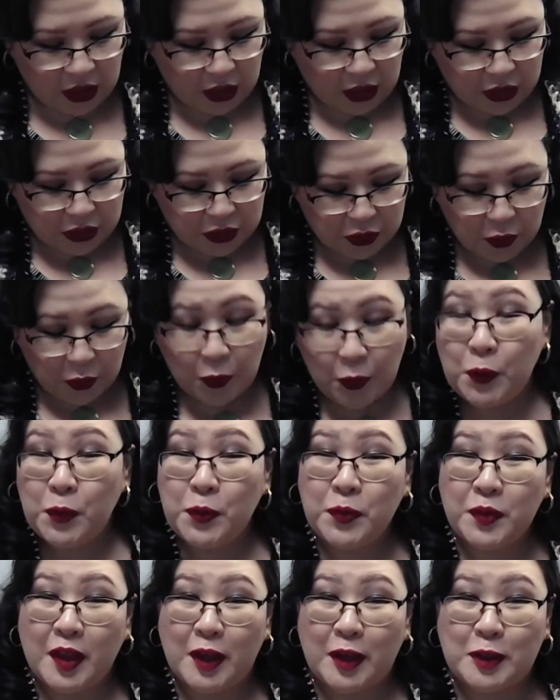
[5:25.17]

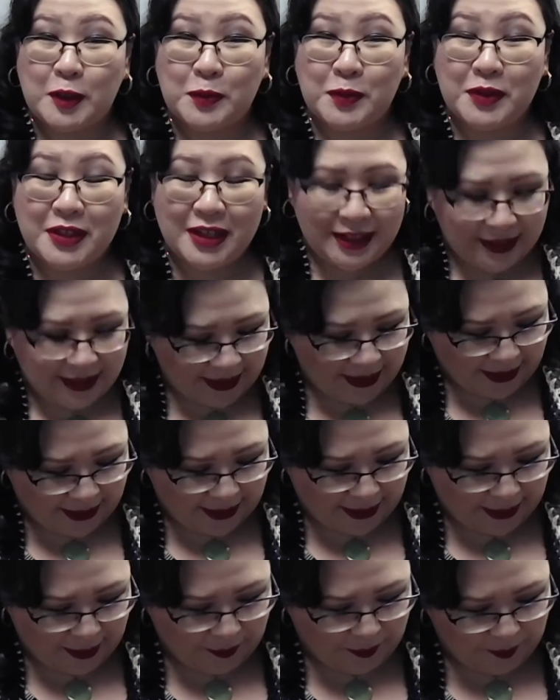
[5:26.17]
So that's what I
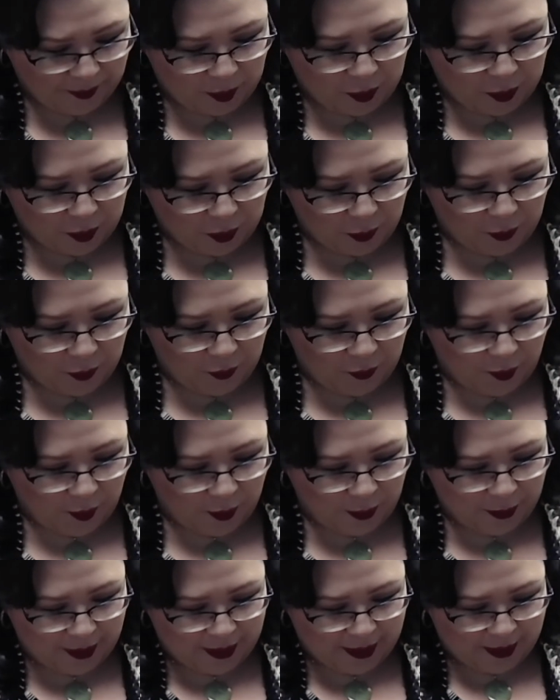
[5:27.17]
did. So
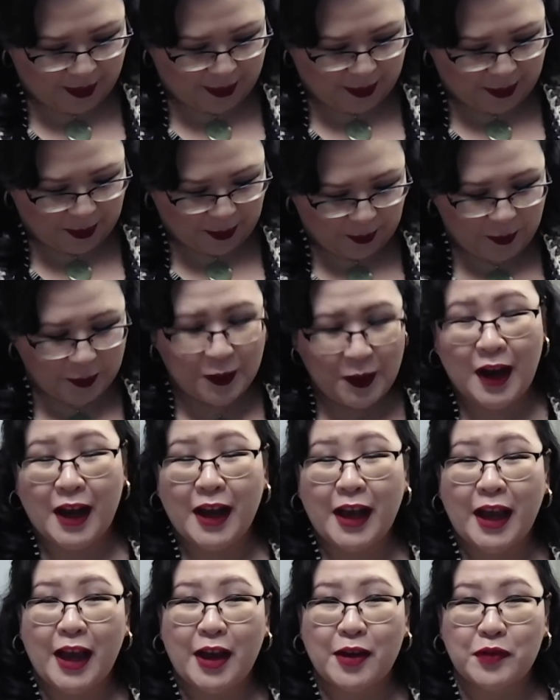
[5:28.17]
far this year,
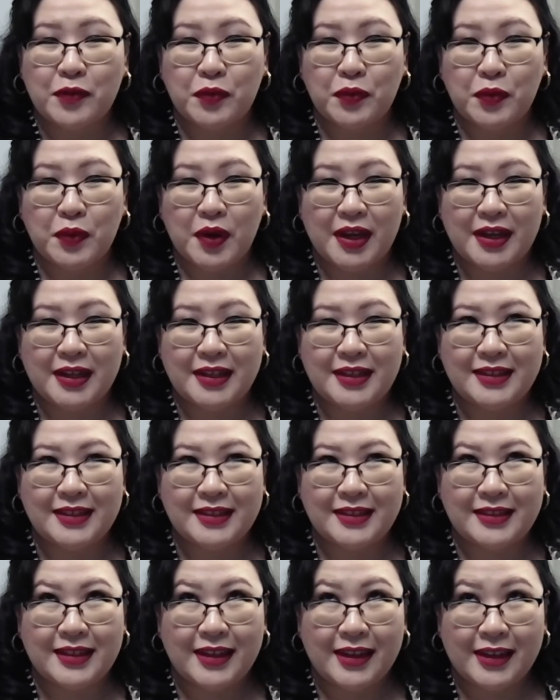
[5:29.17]
I have read
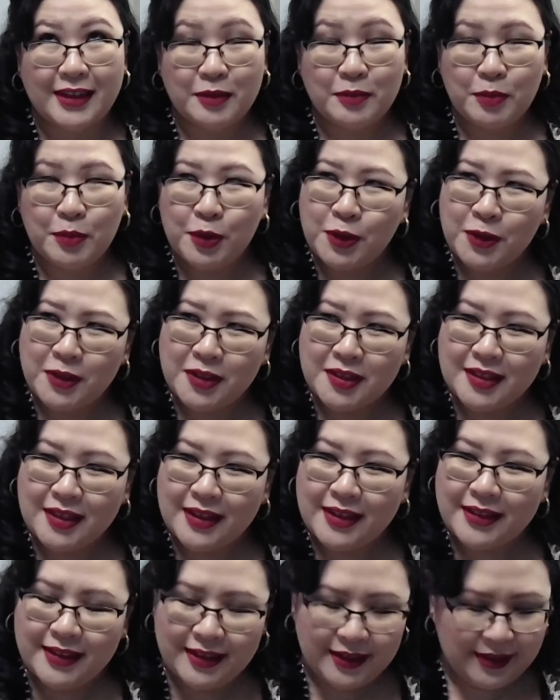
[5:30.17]
10 books,
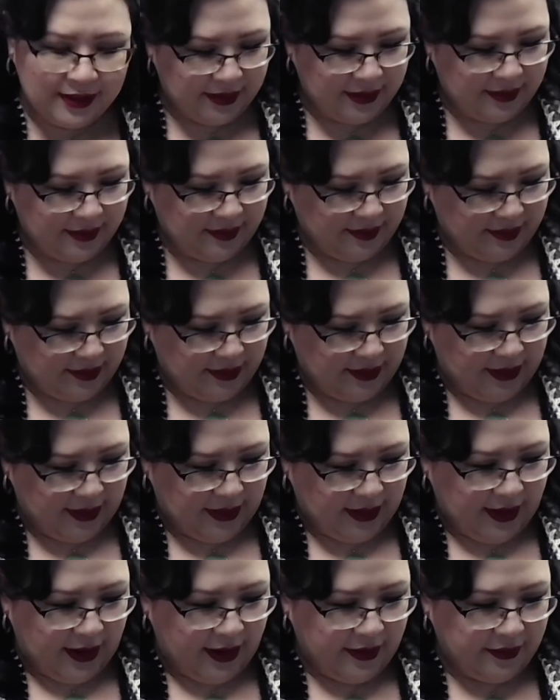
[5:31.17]
I think. I think
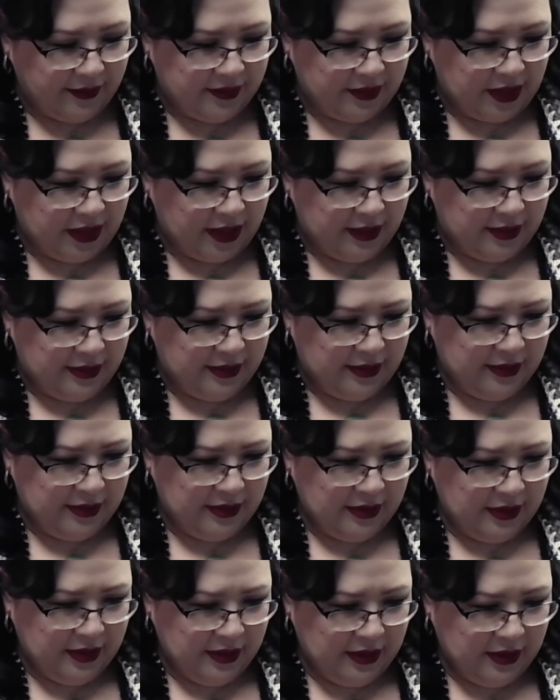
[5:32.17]
I have 10.
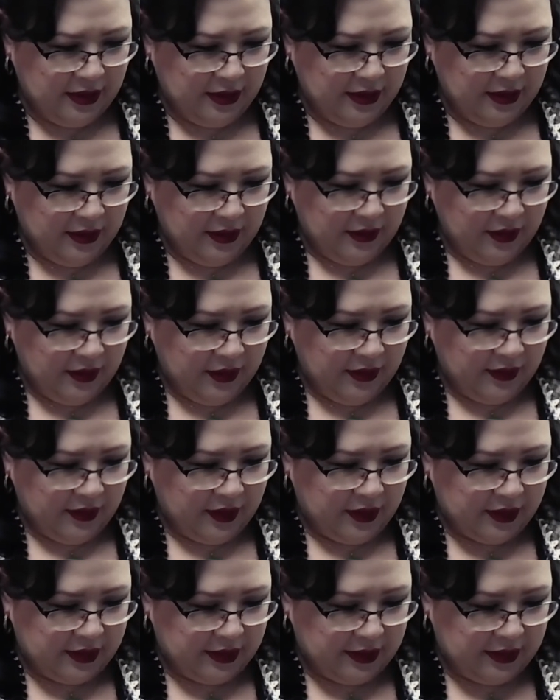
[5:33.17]

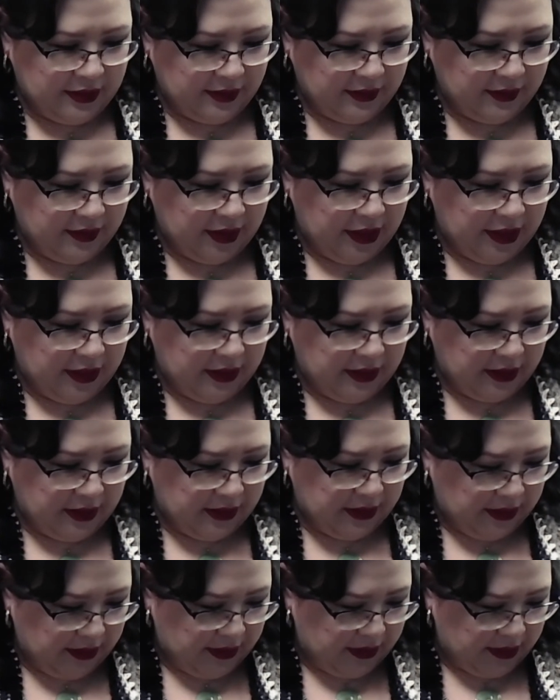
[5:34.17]
5, 6, 7, 8, 9,
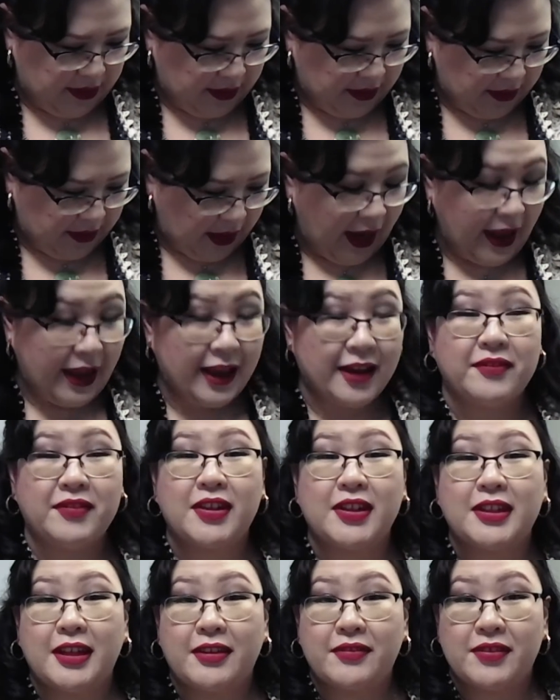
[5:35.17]
10. I have
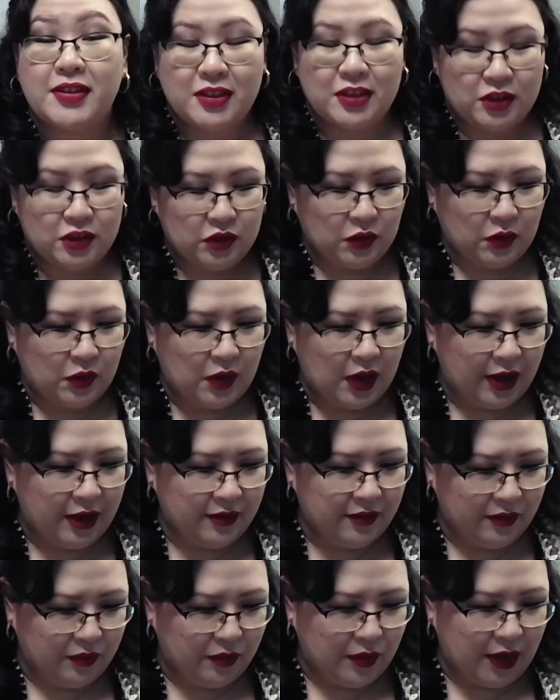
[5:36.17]
11. So
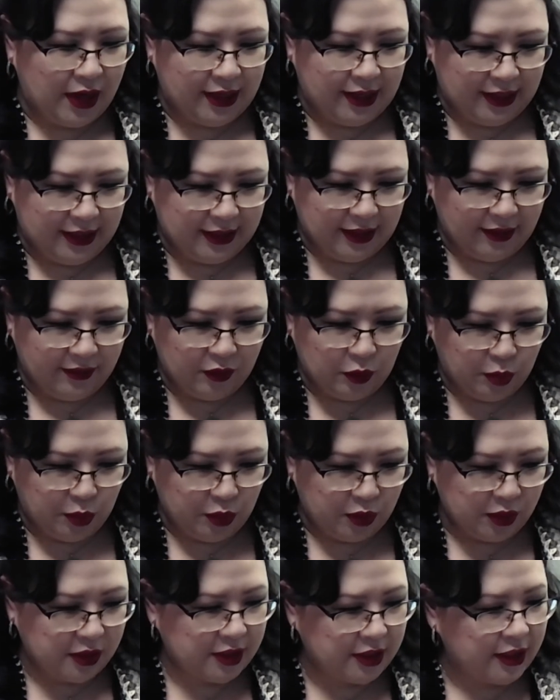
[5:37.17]
I've read 11
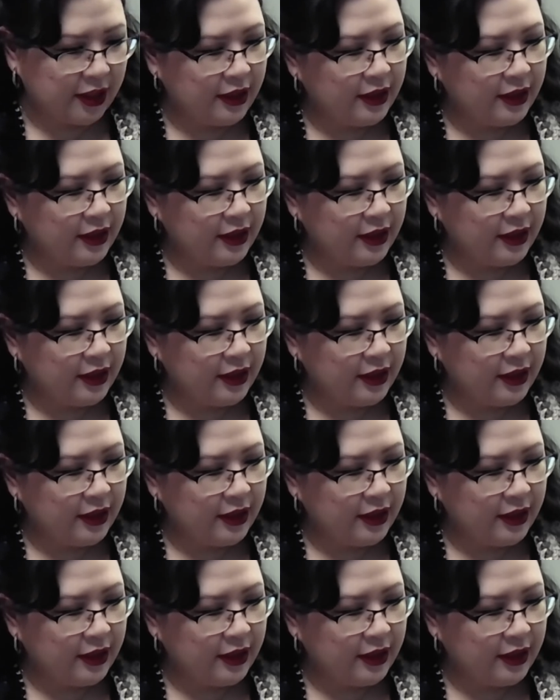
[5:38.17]
books.